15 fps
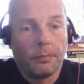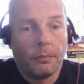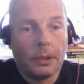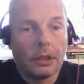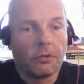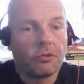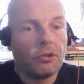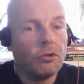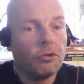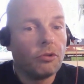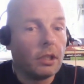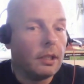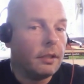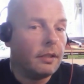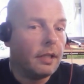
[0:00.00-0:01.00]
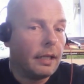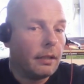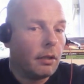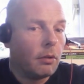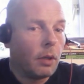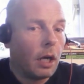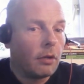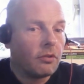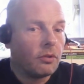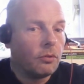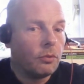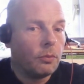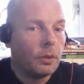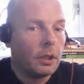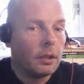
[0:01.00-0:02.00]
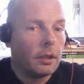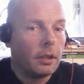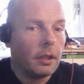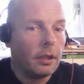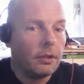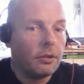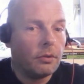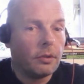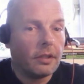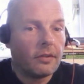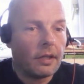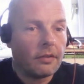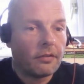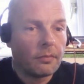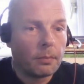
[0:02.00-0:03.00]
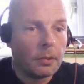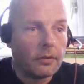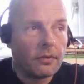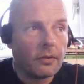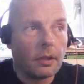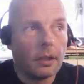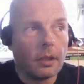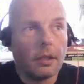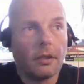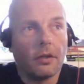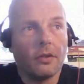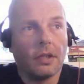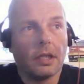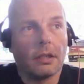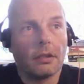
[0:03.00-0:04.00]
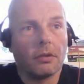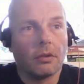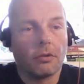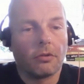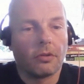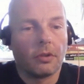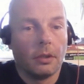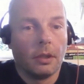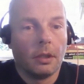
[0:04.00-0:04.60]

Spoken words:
Because usually they know how to do a unit test, but they're not